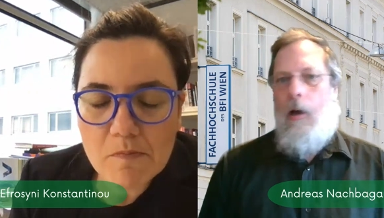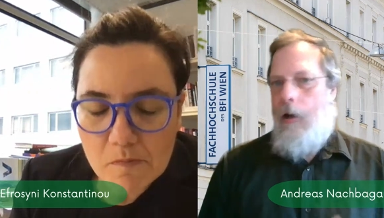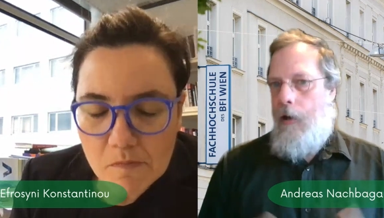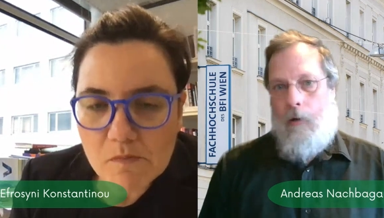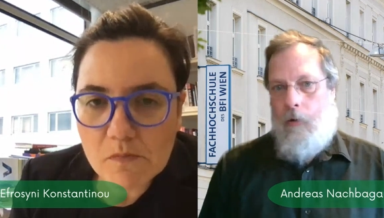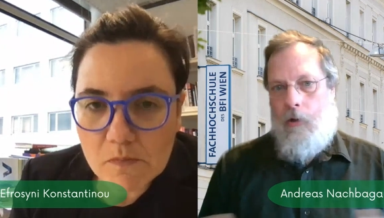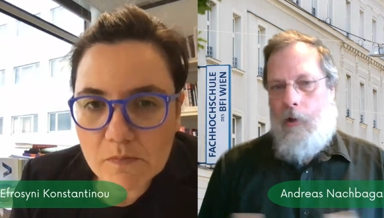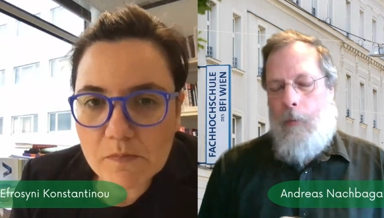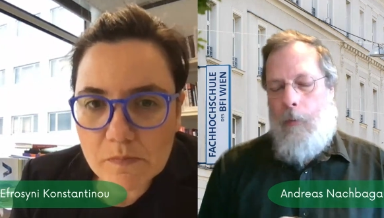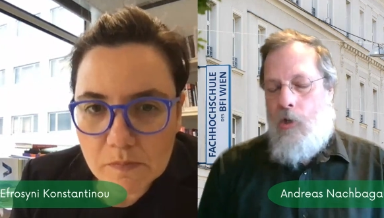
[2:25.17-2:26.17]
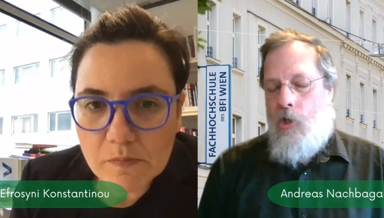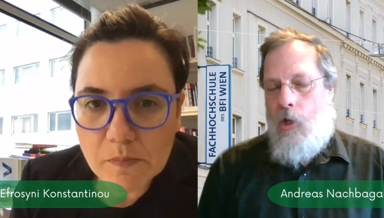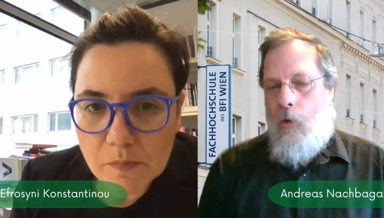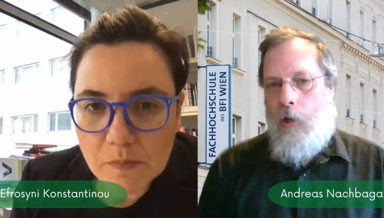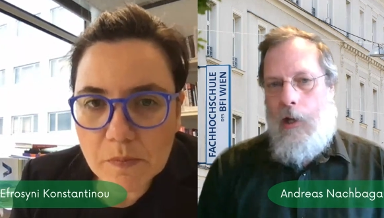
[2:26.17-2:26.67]
Speaker 1: also, the paper
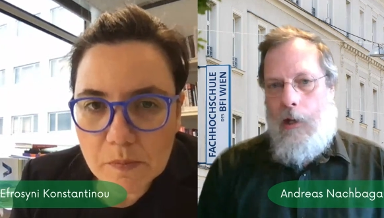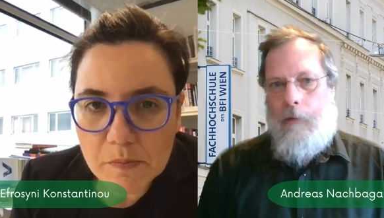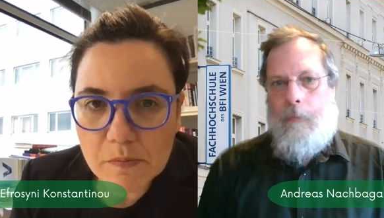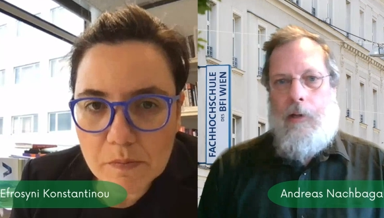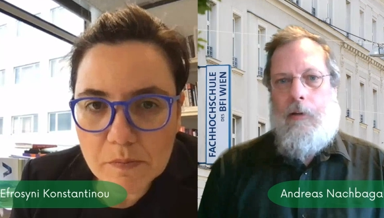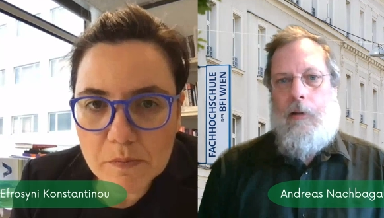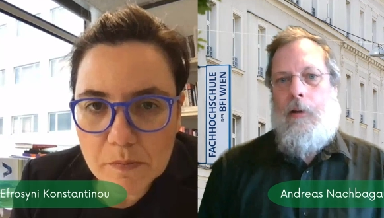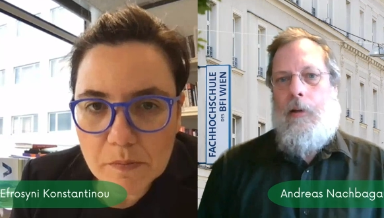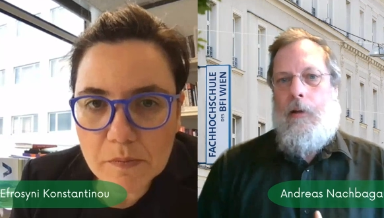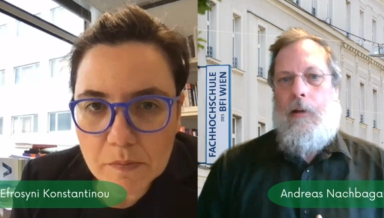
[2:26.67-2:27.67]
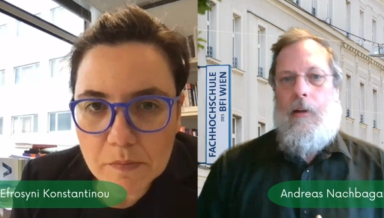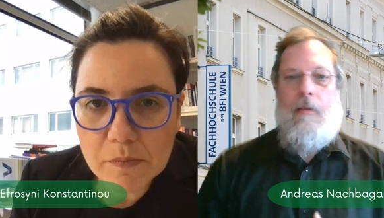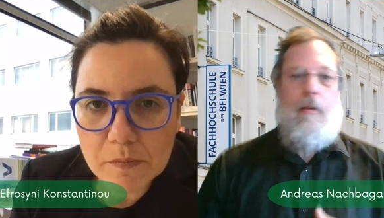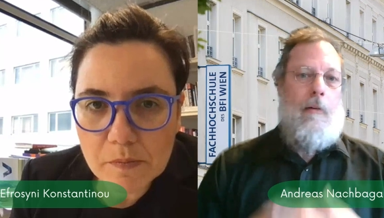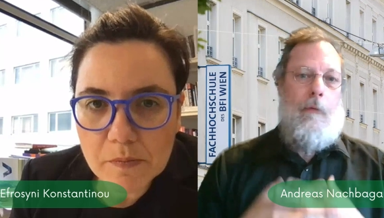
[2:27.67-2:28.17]
showed that, but
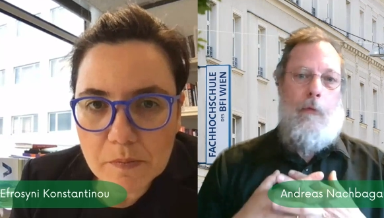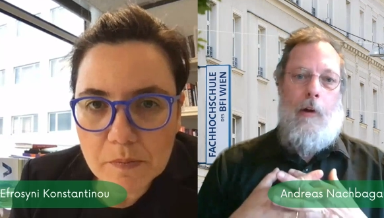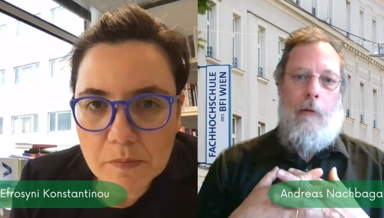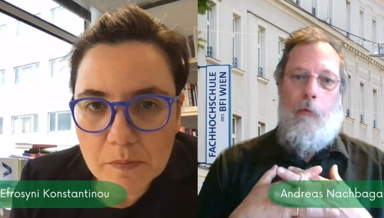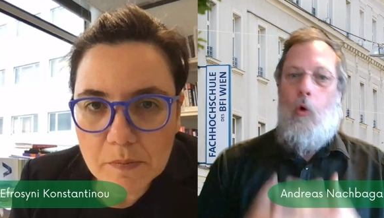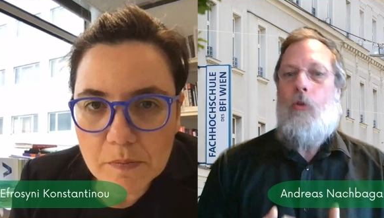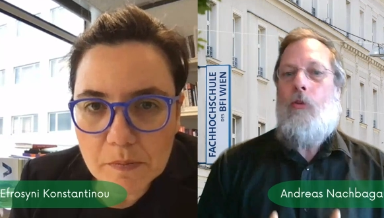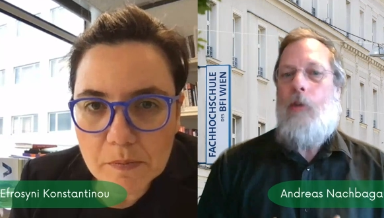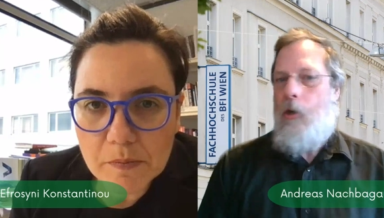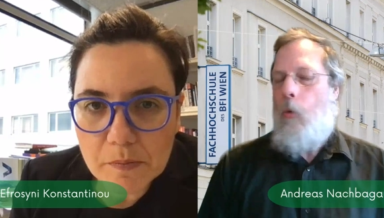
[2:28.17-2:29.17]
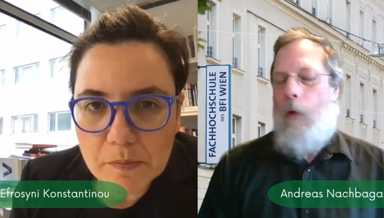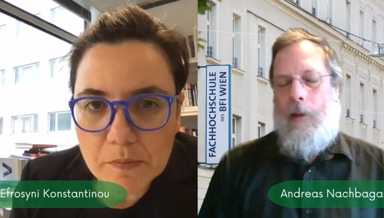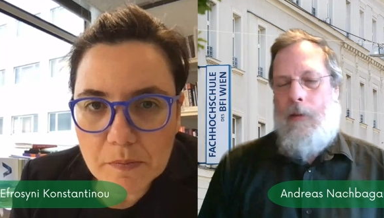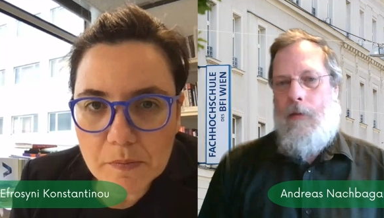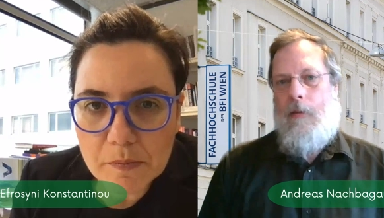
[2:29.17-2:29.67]
this enforcing
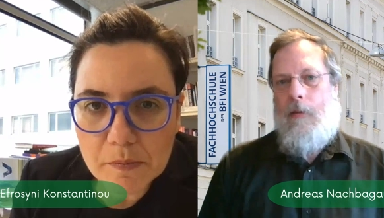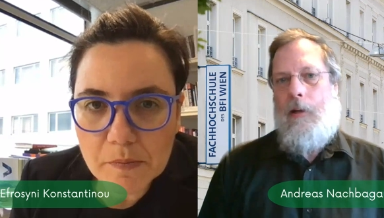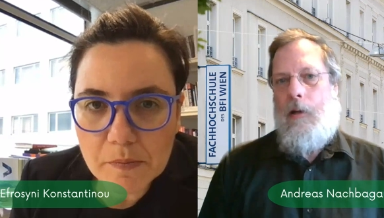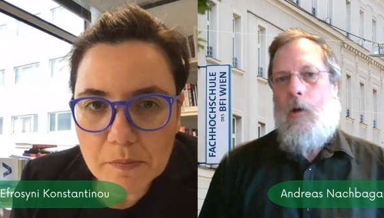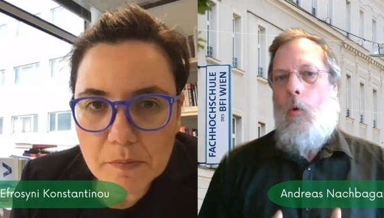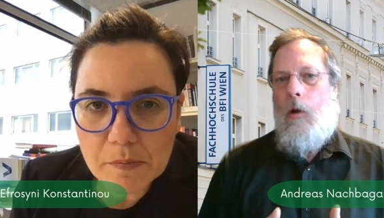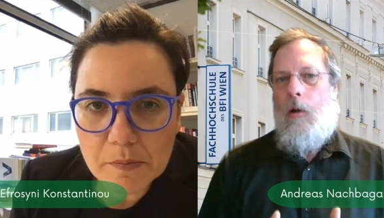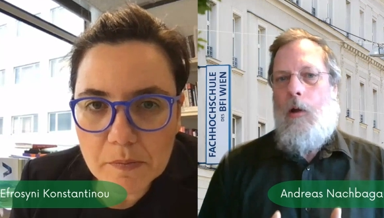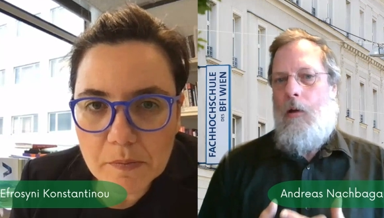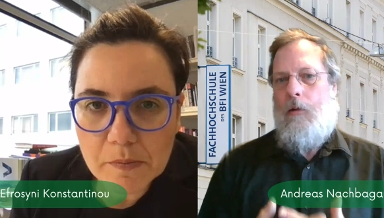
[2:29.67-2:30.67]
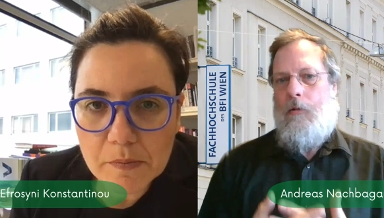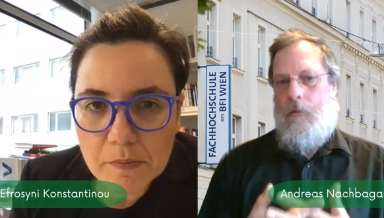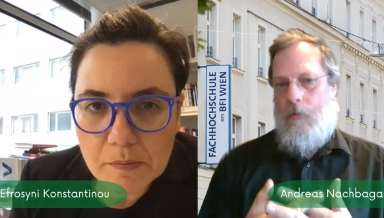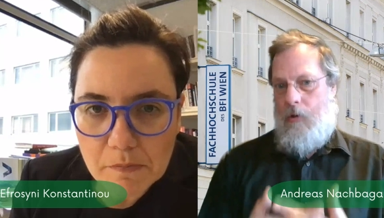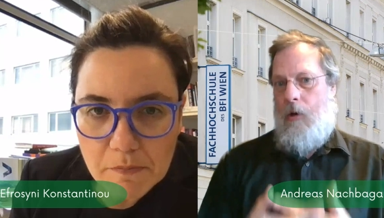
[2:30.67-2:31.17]
trends that are going
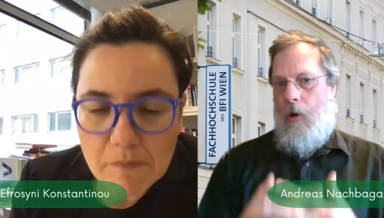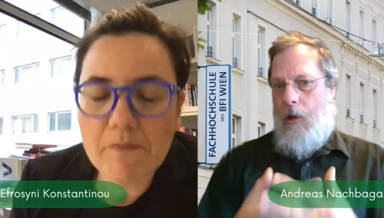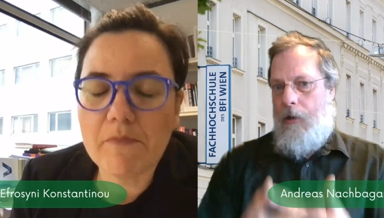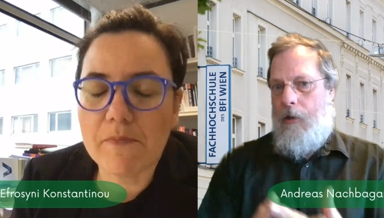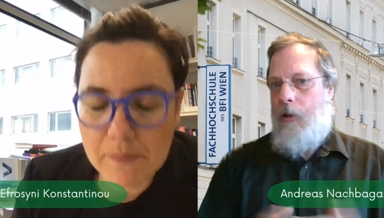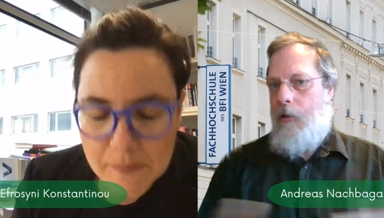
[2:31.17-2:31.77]
on